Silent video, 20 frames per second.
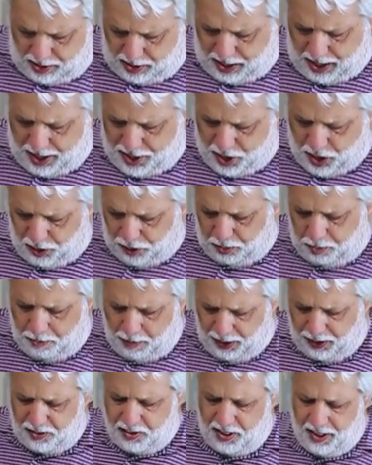And just
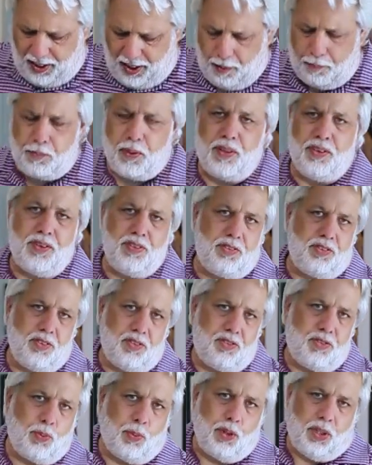mix it up. And this
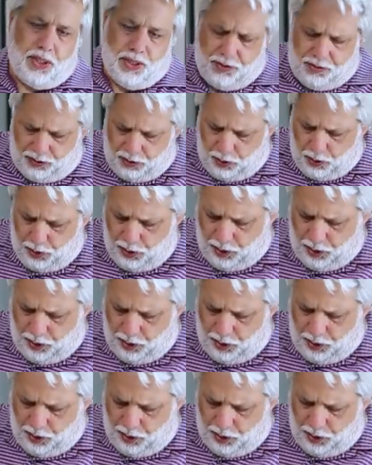is really so